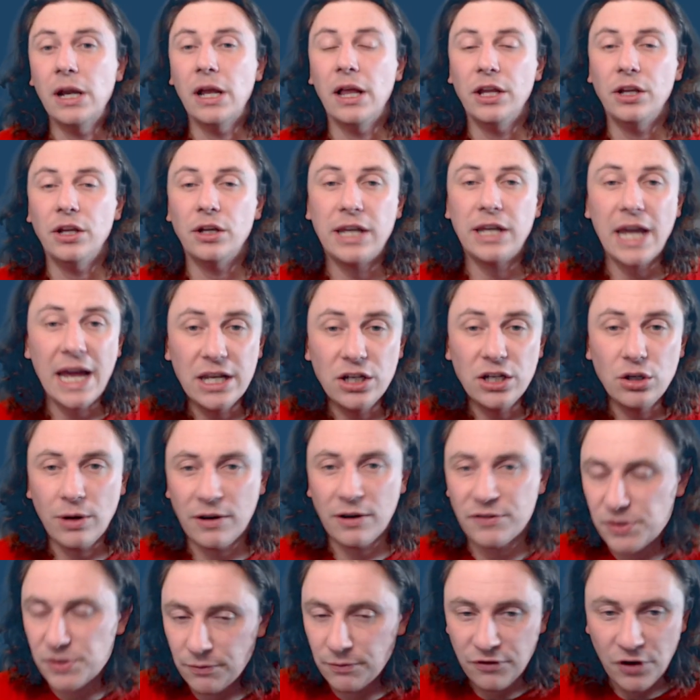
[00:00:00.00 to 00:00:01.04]
again, you have
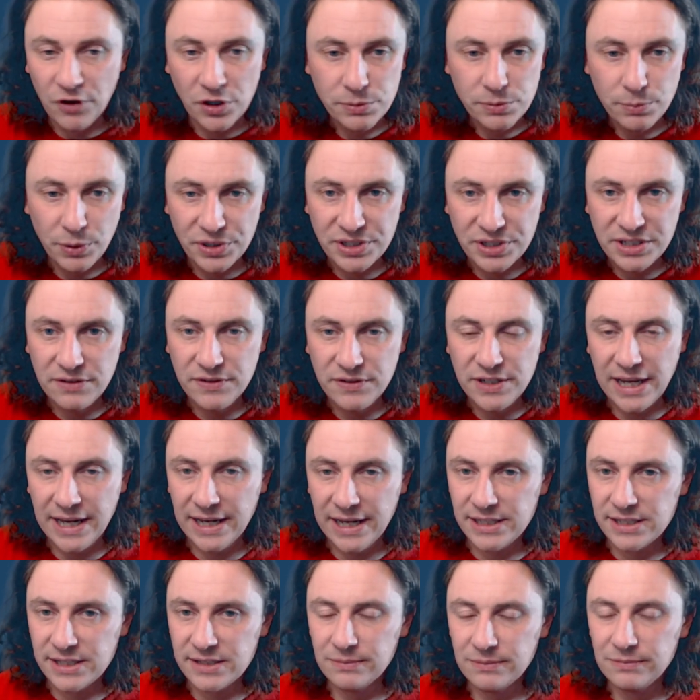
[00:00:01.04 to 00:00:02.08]
some false positives
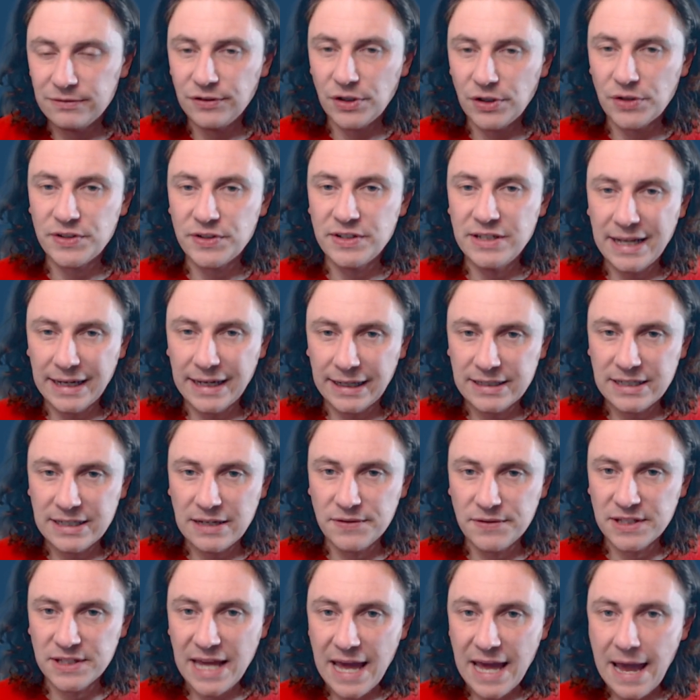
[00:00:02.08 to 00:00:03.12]
and some false negatives
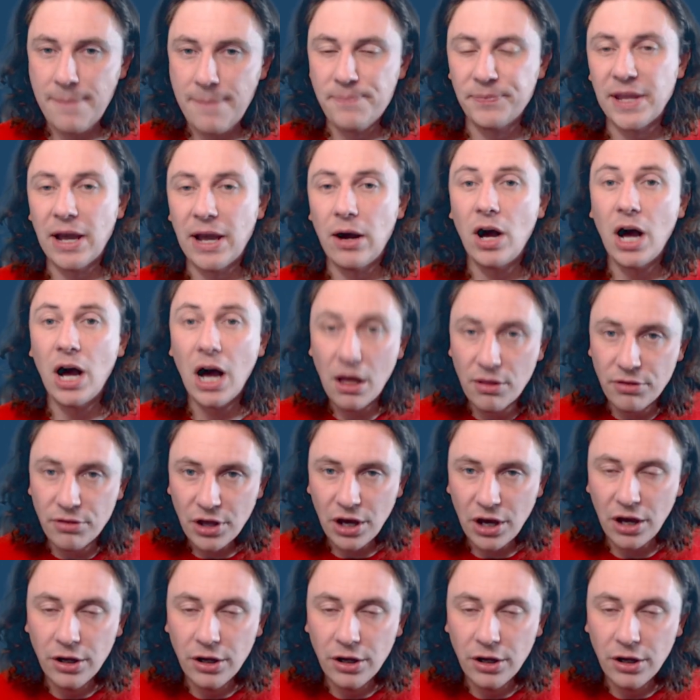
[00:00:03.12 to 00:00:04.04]
there. Now, other